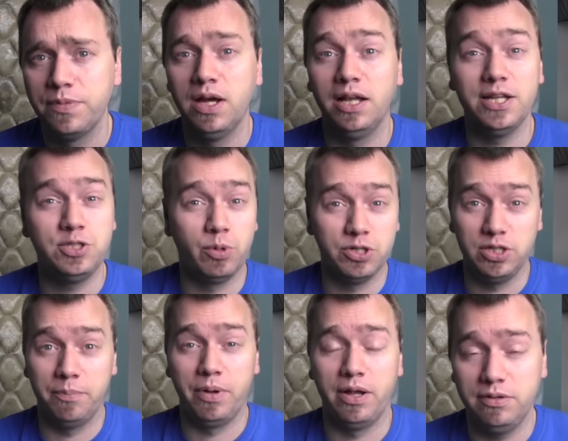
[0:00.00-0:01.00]
unless you want to
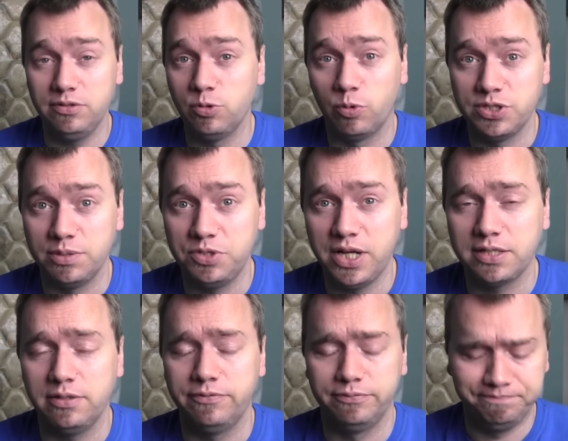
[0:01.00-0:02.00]
jump on towards an
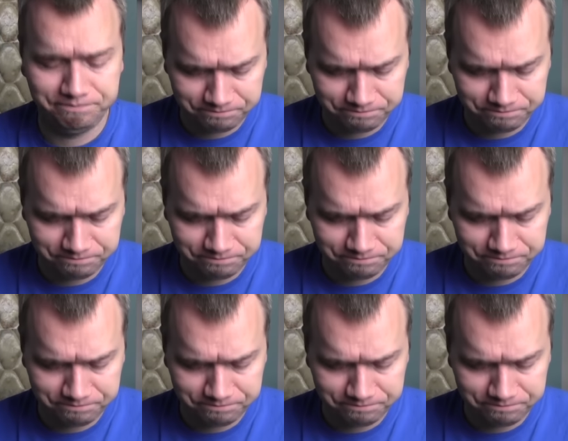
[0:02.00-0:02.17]
objective.